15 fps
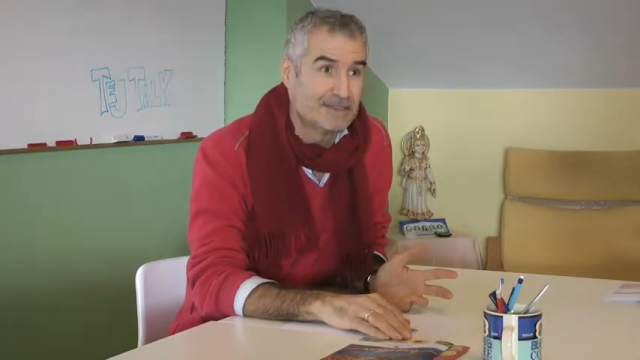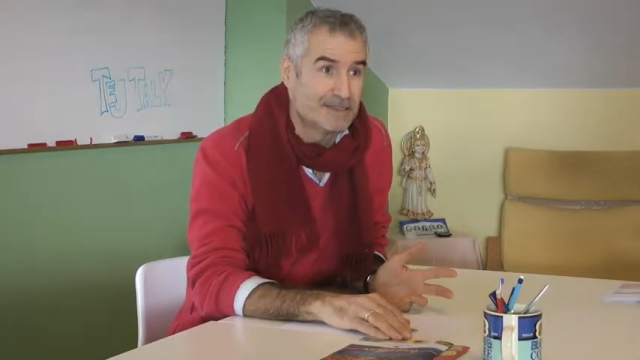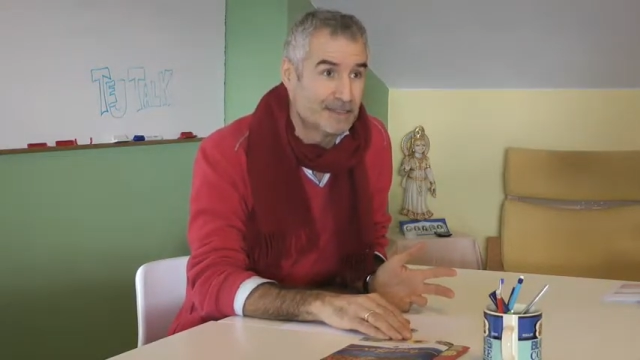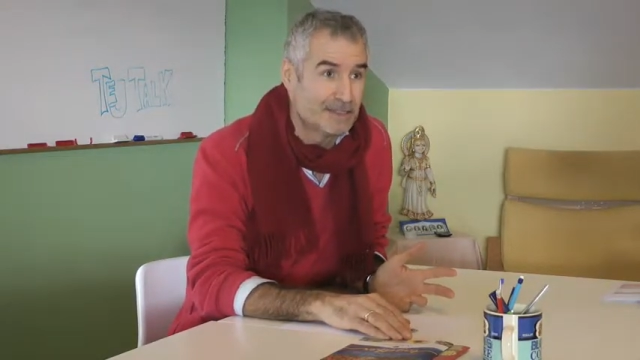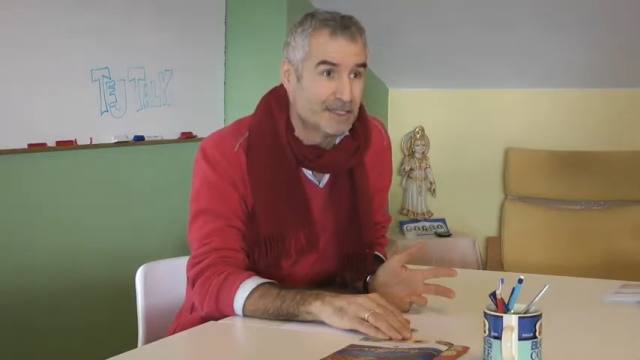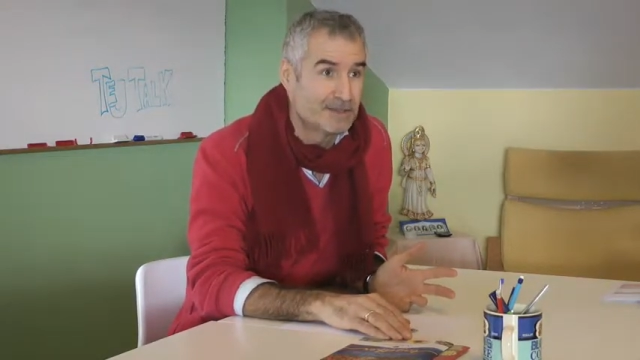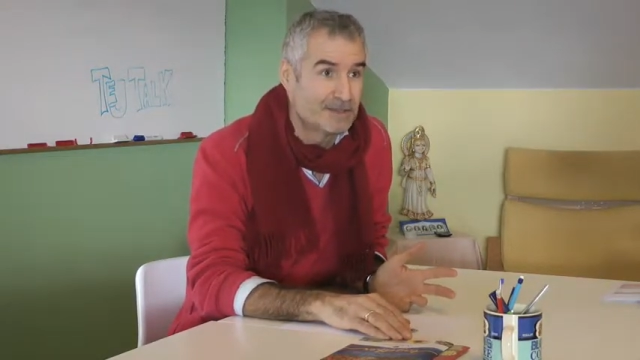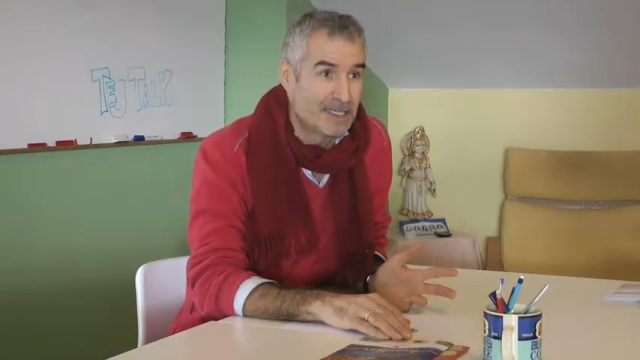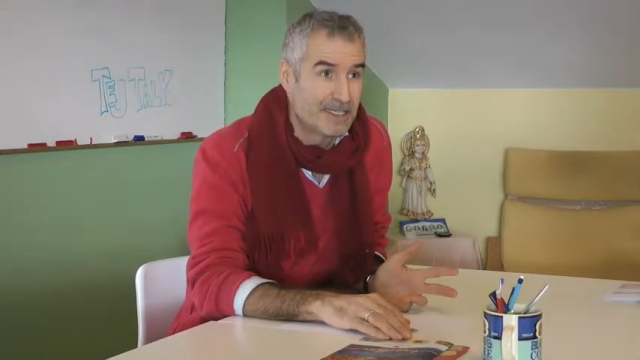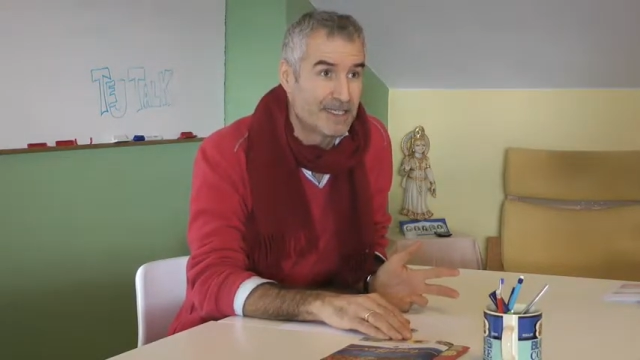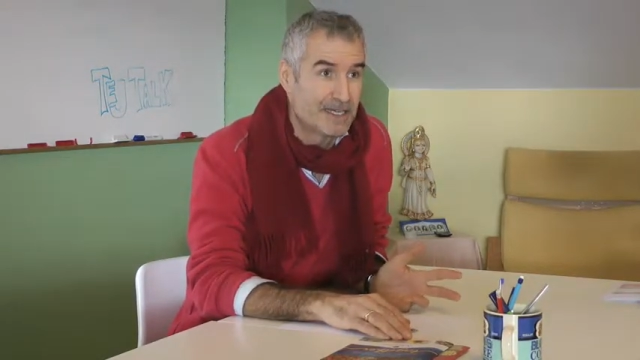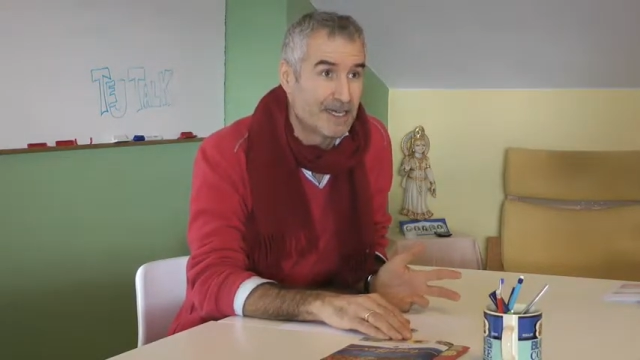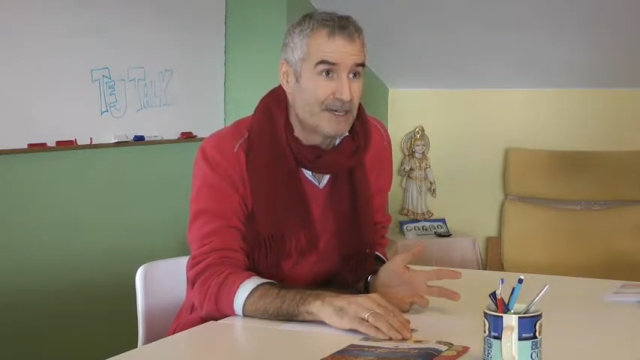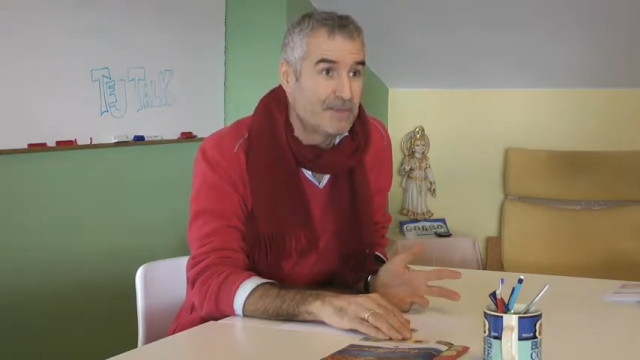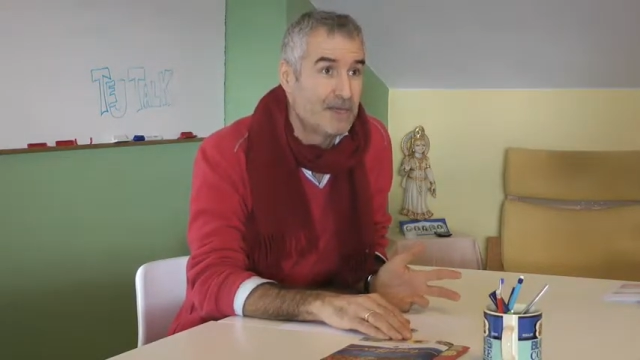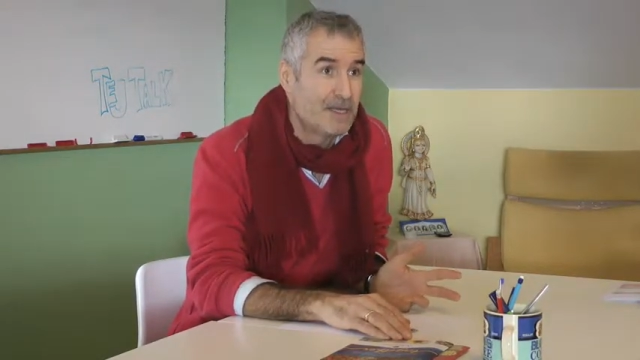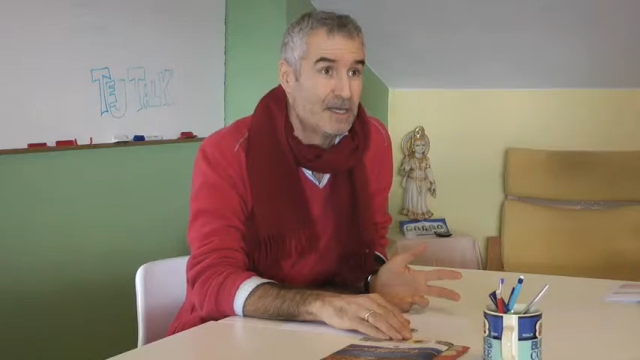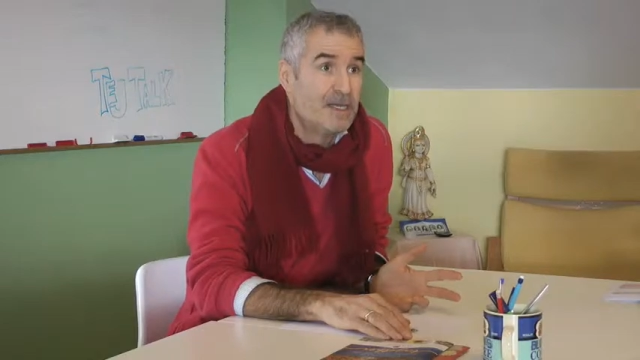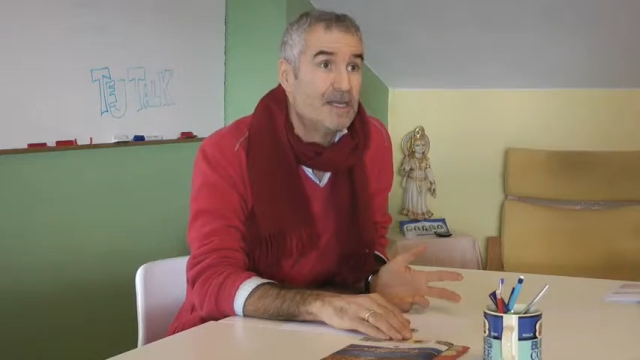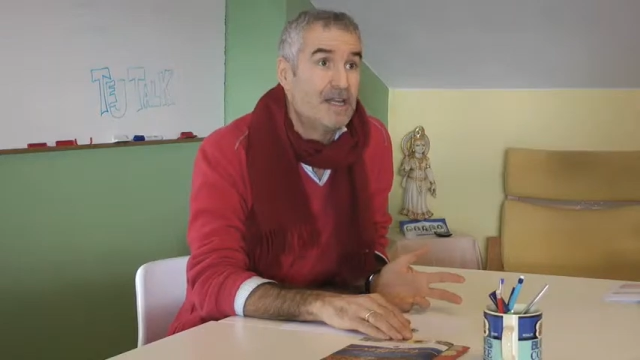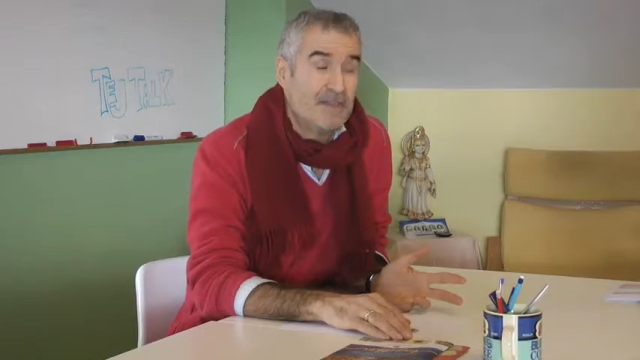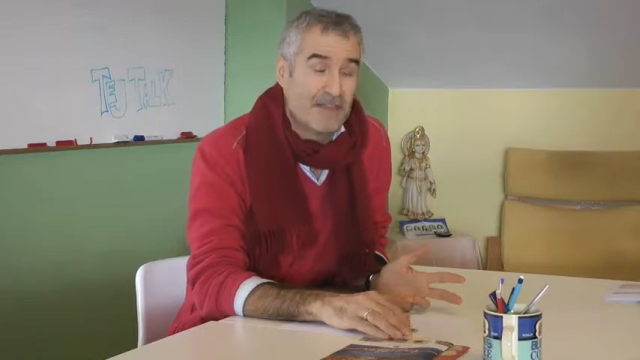You know,
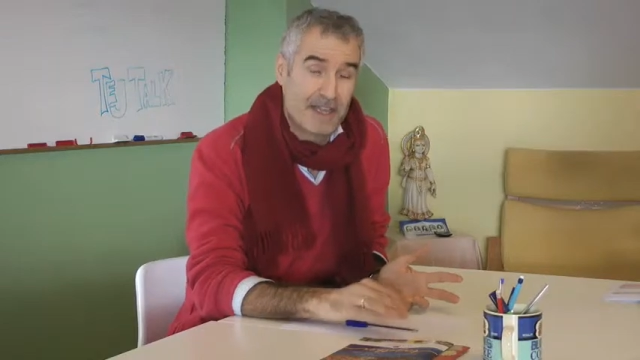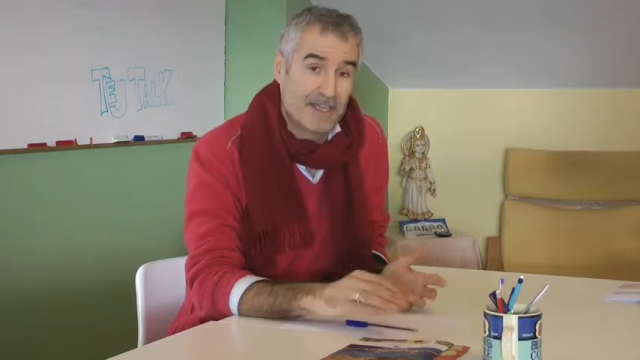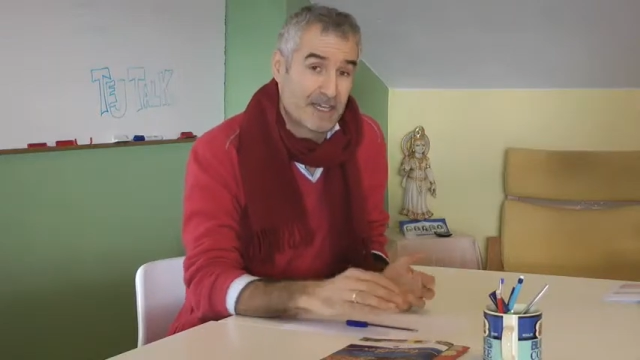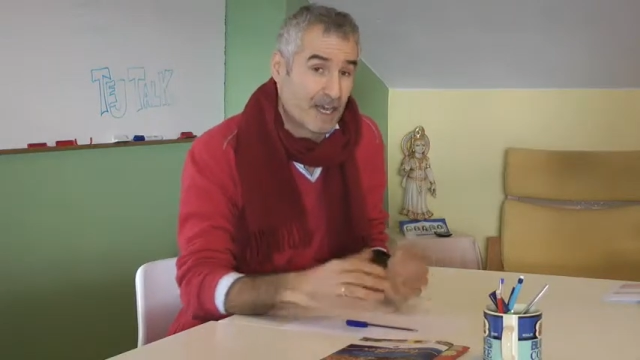they